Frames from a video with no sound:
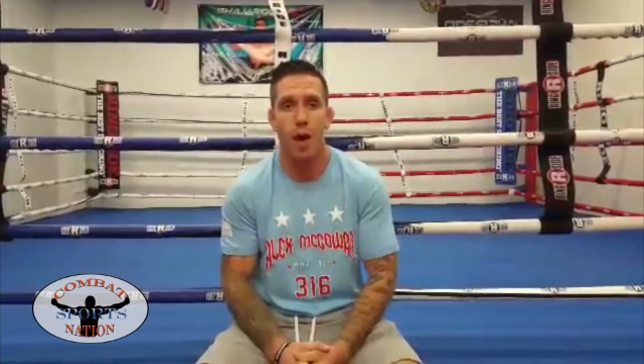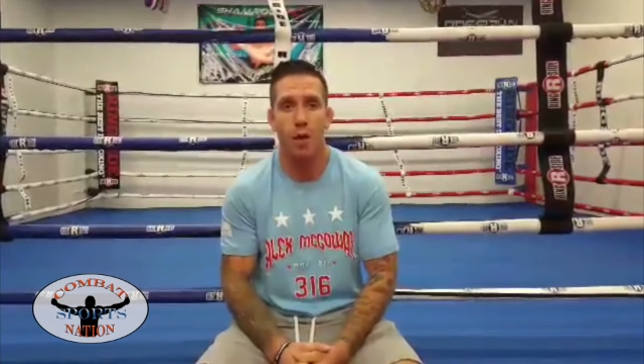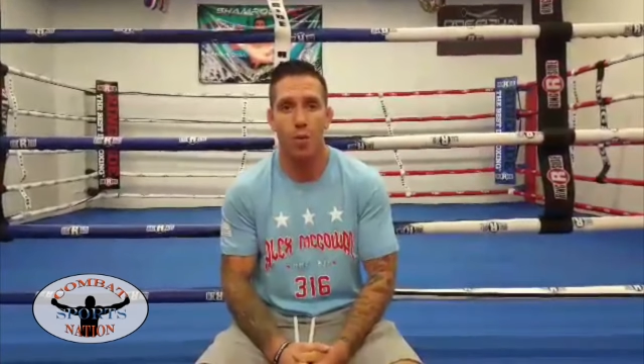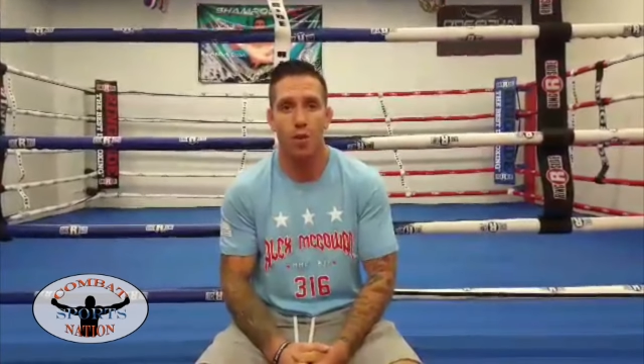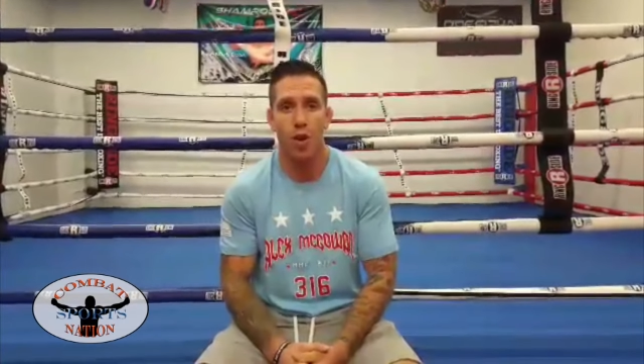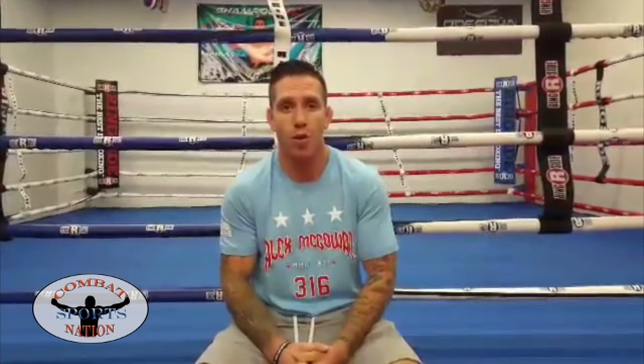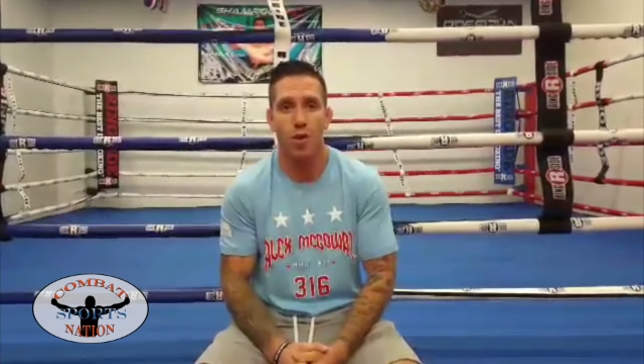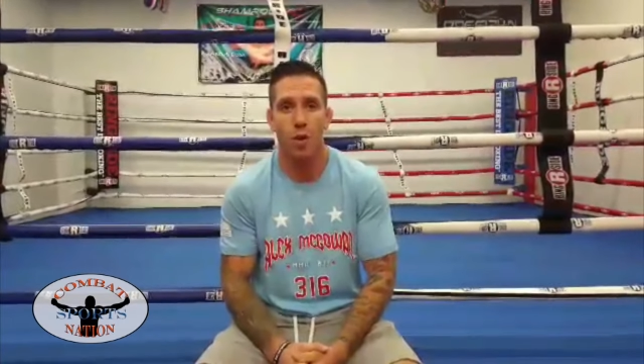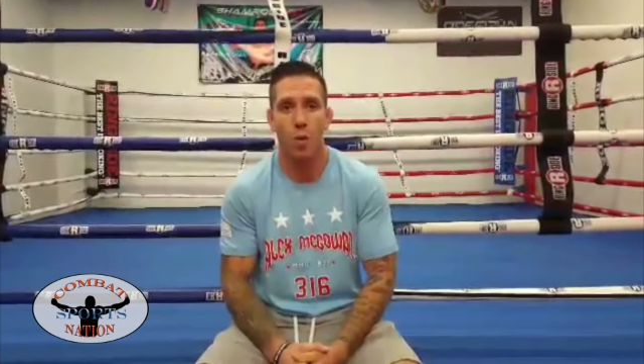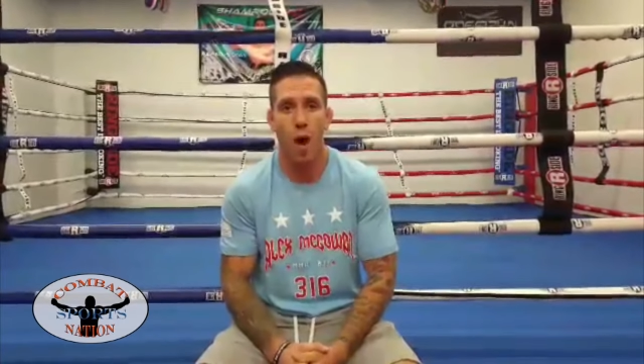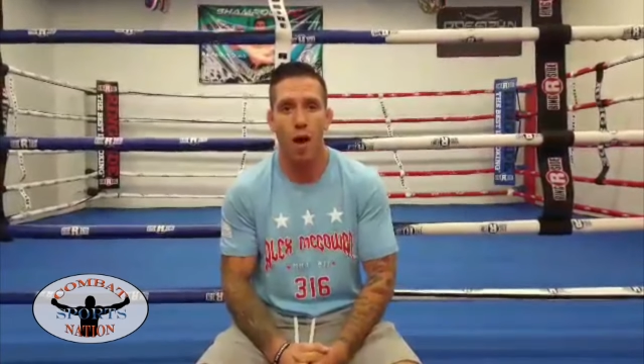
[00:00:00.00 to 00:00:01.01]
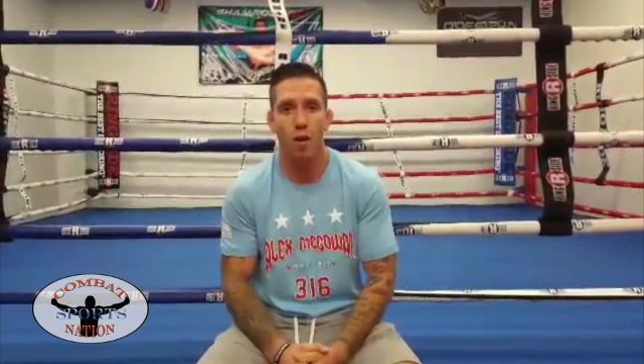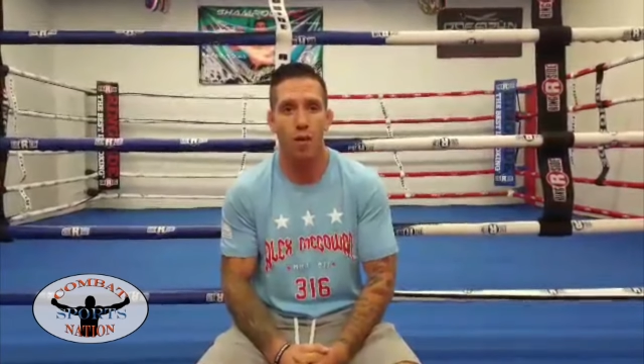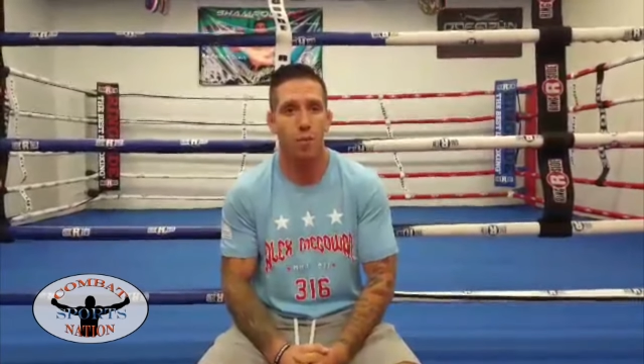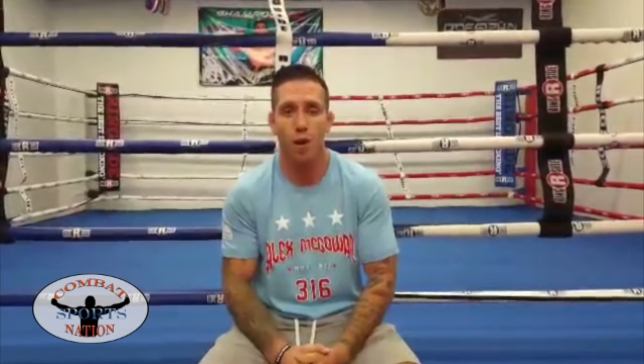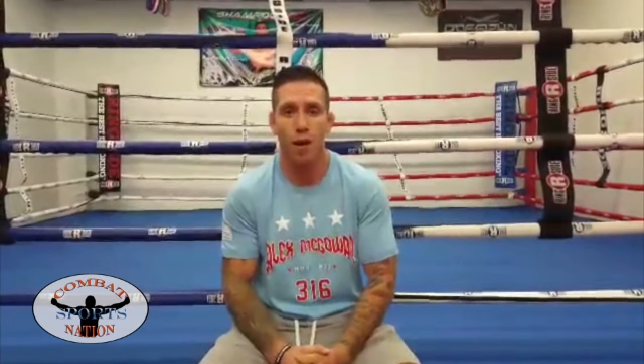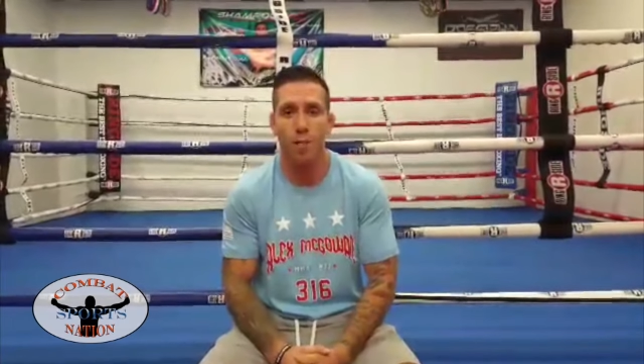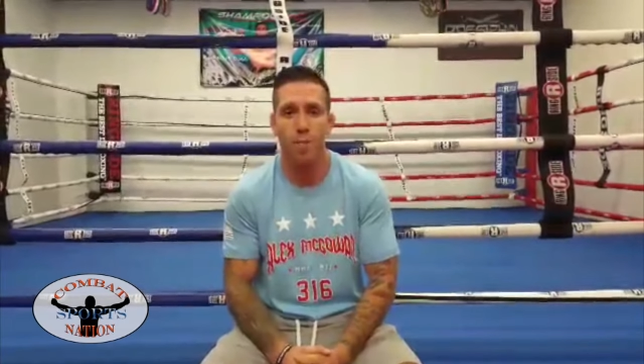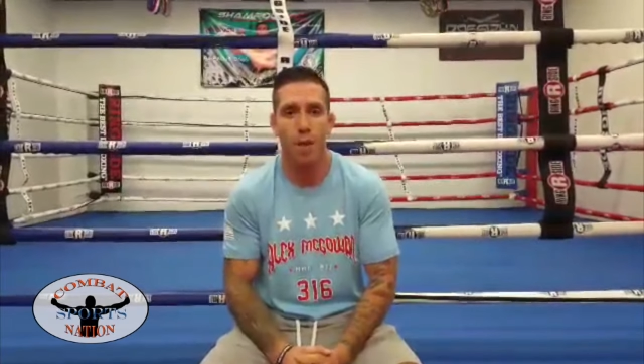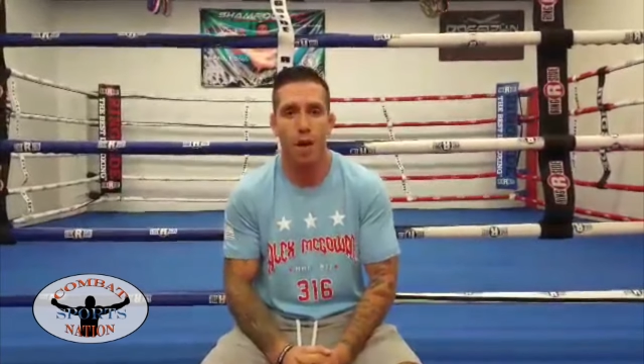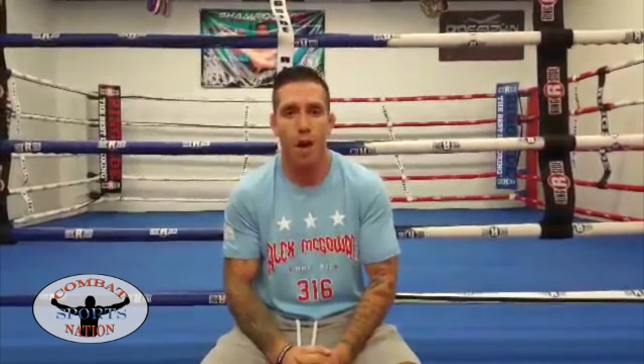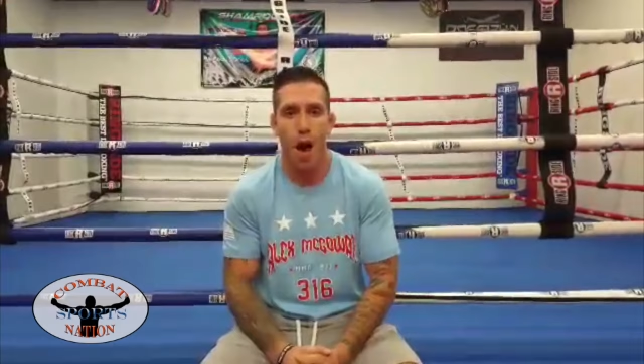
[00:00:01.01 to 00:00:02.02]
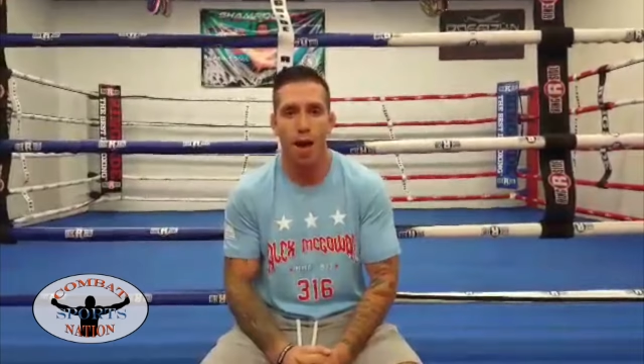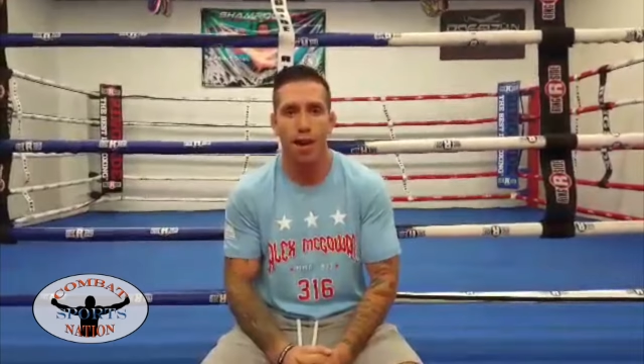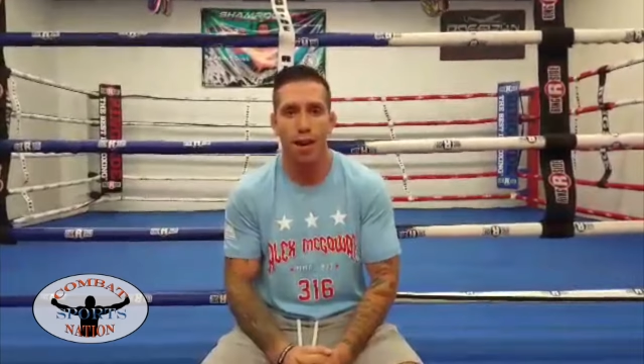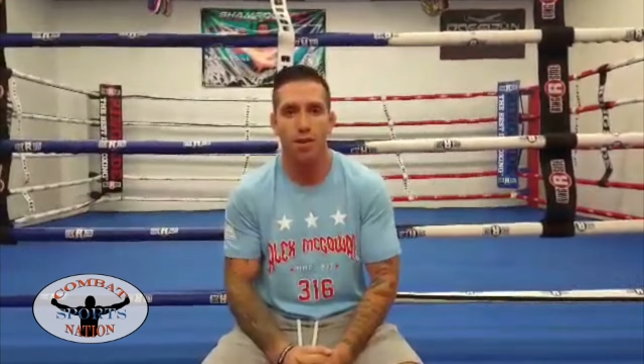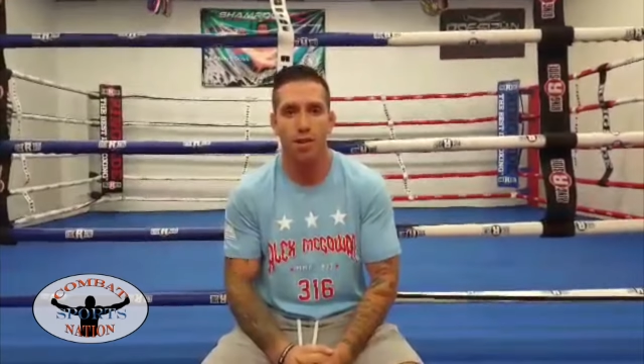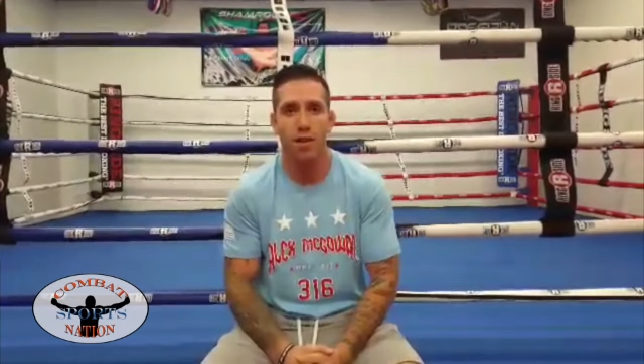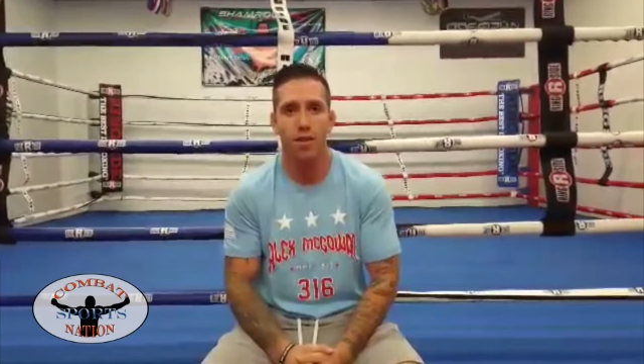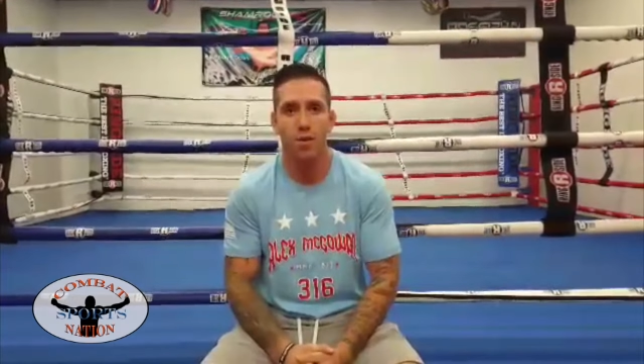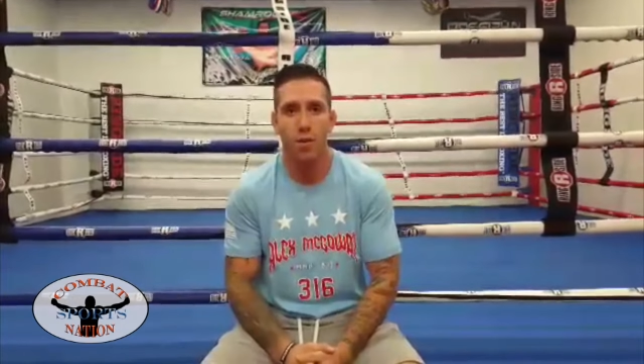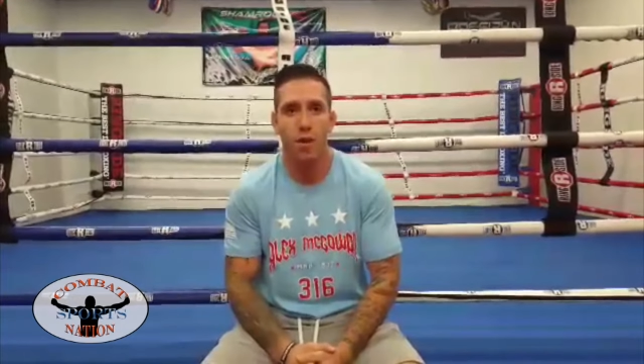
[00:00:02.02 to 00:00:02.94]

going to go in there wild, but I guarantee you